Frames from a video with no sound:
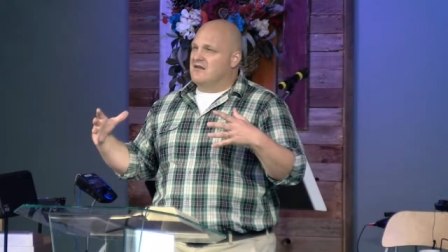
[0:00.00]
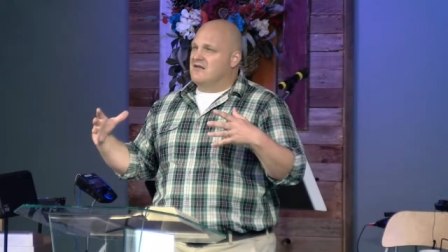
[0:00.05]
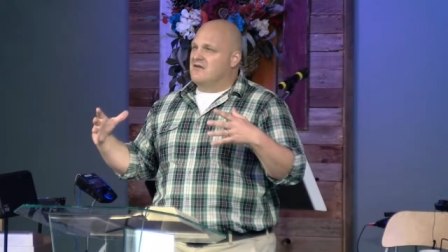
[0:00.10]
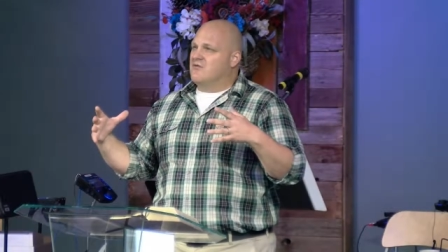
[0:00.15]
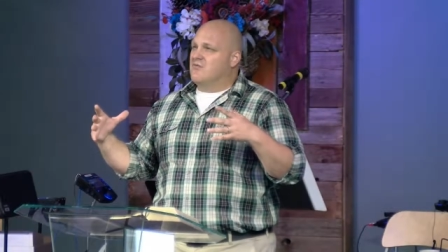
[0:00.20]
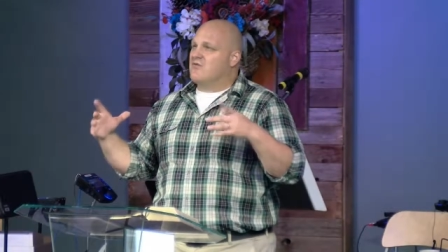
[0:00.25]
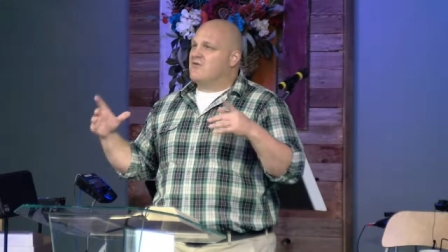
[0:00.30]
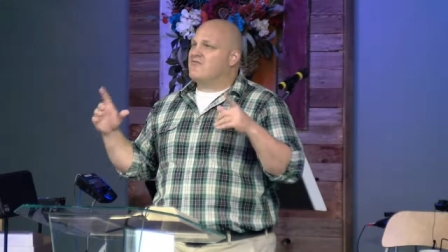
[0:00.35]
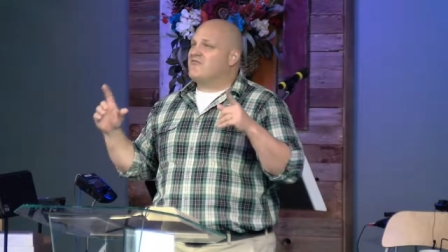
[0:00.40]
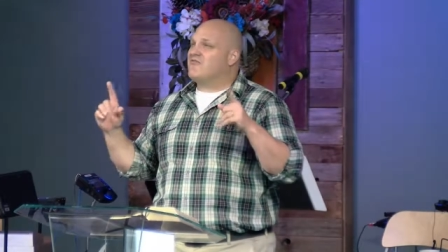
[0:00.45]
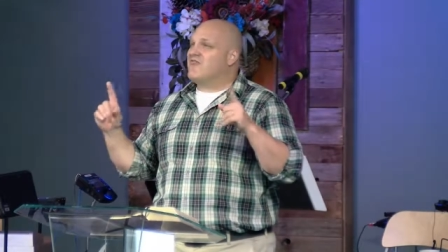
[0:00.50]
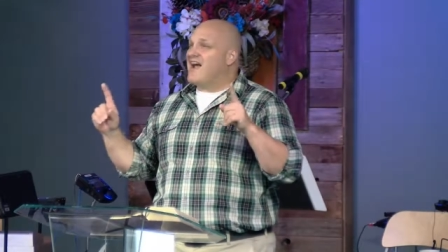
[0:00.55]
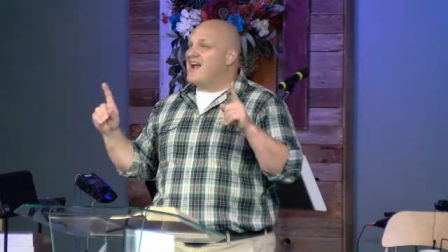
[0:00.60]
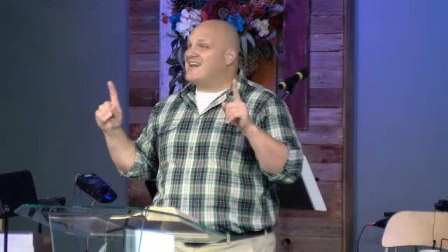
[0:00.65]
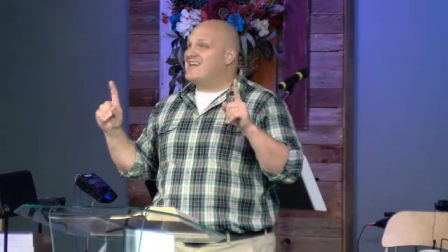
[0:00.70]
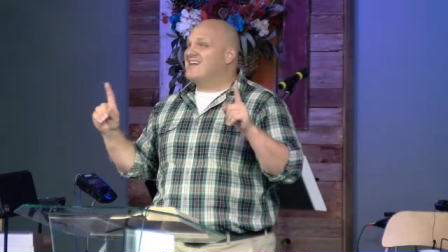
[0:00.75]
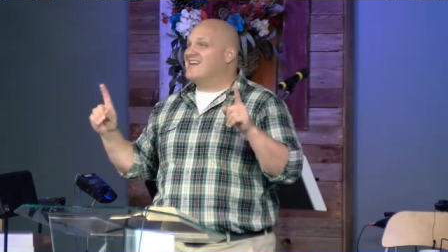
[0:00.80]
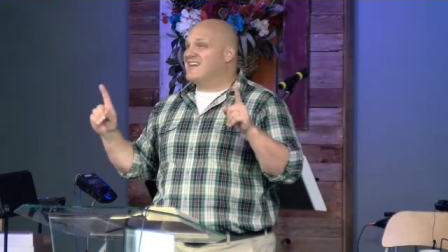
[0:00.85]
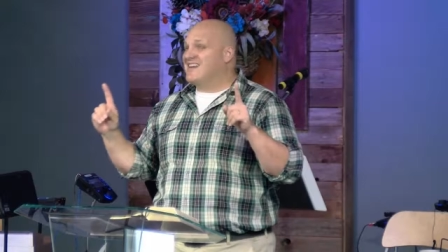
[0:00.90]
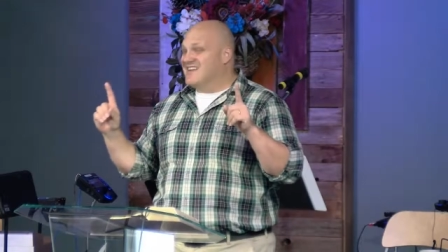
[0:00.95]
We're
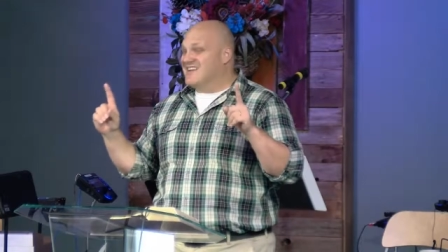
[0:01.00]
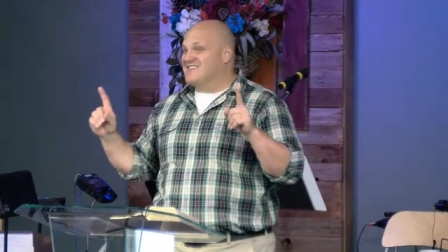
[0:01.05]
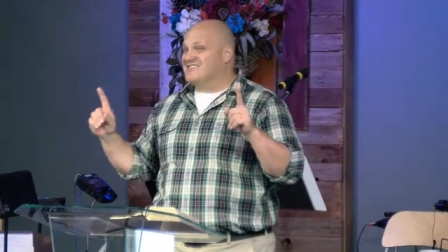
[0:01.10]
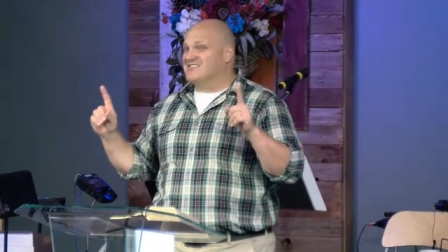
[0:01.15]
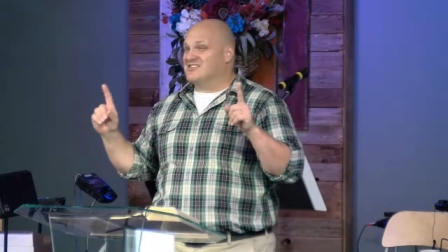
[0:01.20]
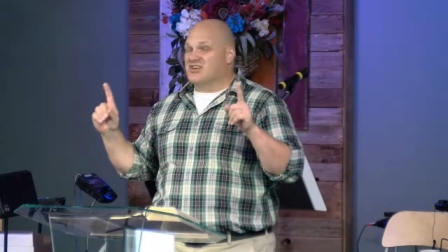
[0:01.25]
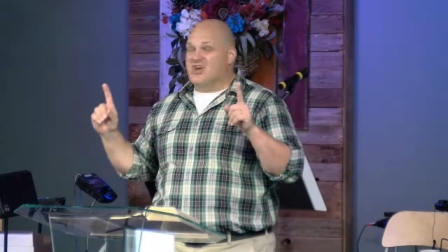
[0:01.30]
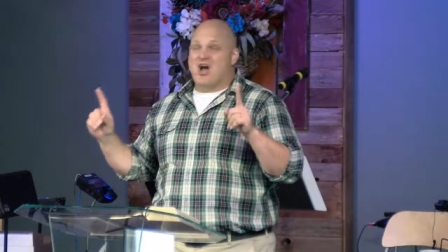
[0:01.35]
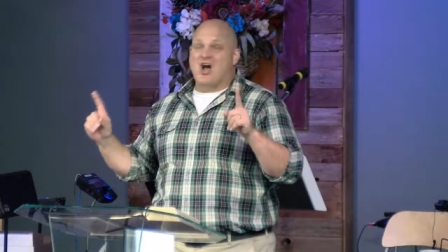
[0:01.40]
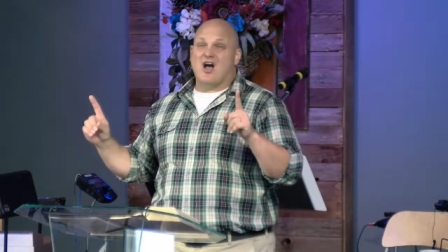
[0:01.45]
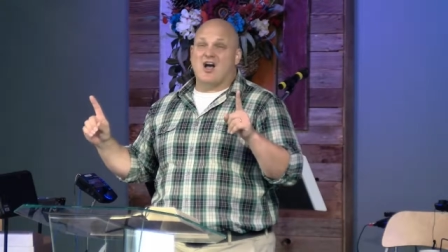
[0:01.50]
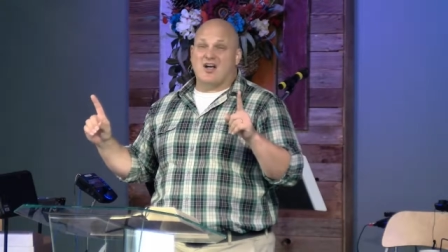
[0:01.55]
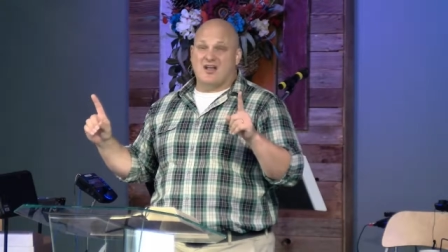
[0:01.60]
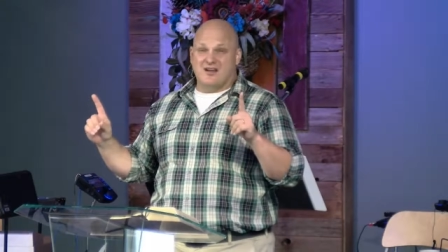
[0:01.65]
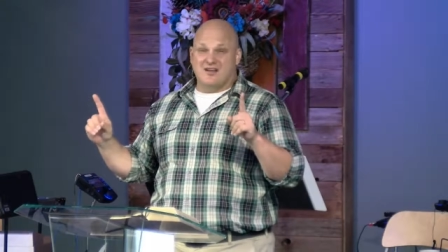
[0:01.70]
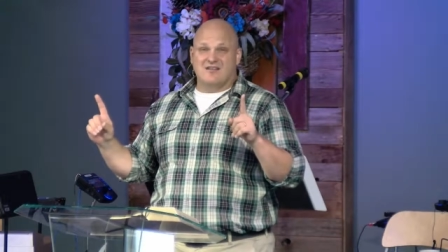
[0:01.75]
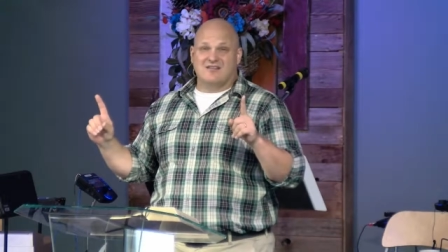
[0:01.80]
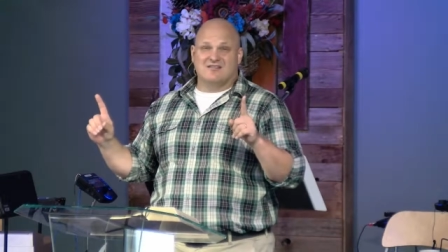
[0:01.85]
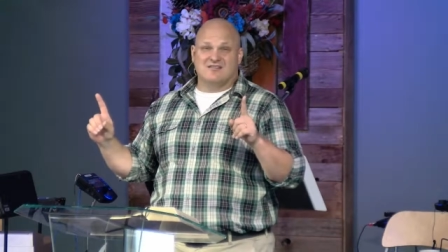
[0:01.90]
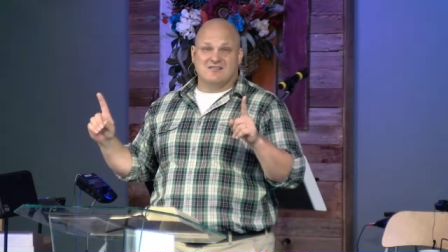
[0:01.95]
fighting against God
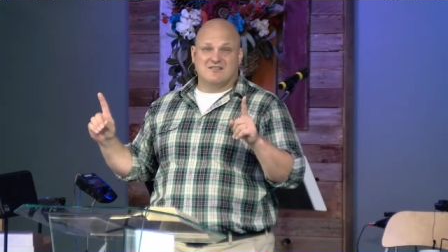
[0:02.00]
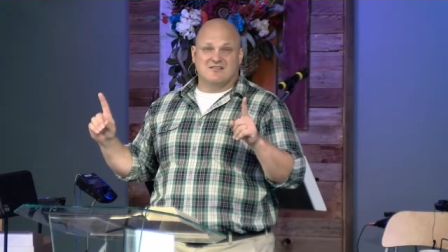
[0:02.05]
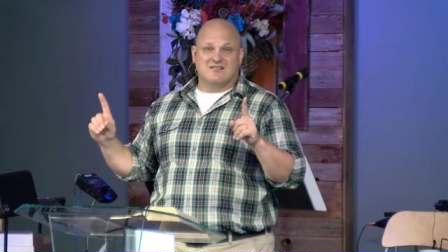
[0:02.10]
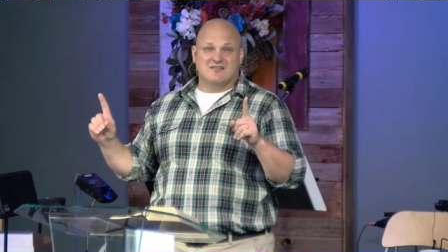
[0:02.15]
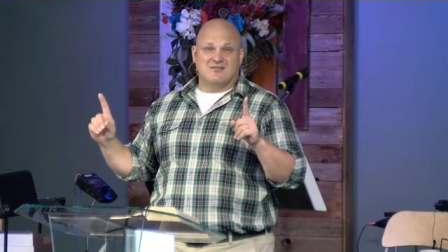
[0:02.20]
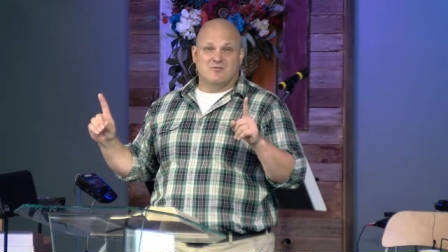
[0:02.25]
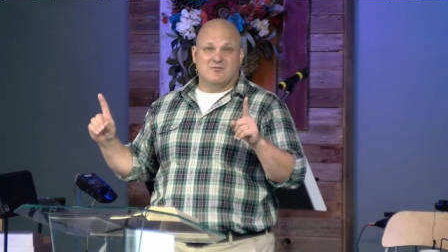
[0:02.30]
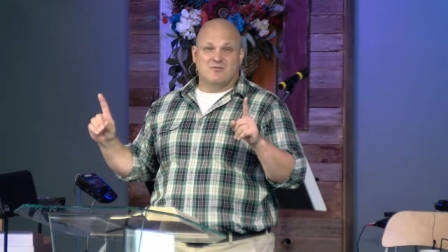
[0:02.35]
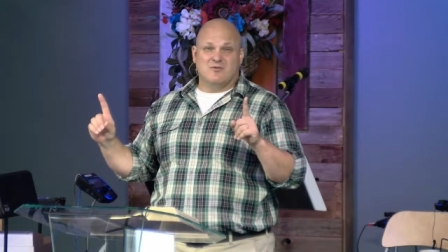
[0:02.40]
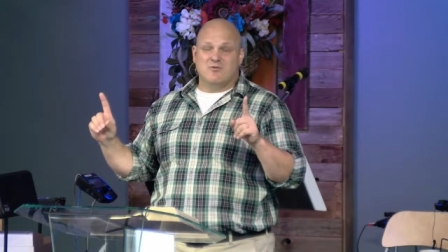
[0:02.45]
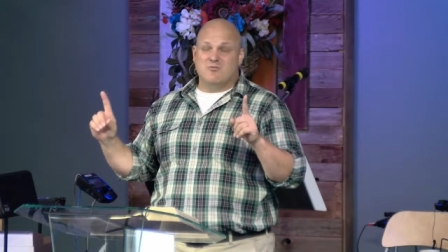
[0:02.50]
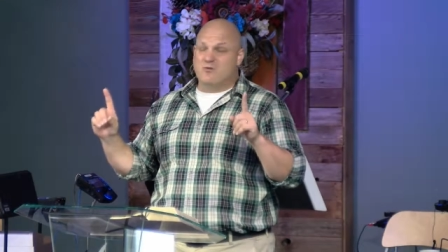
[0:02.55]
when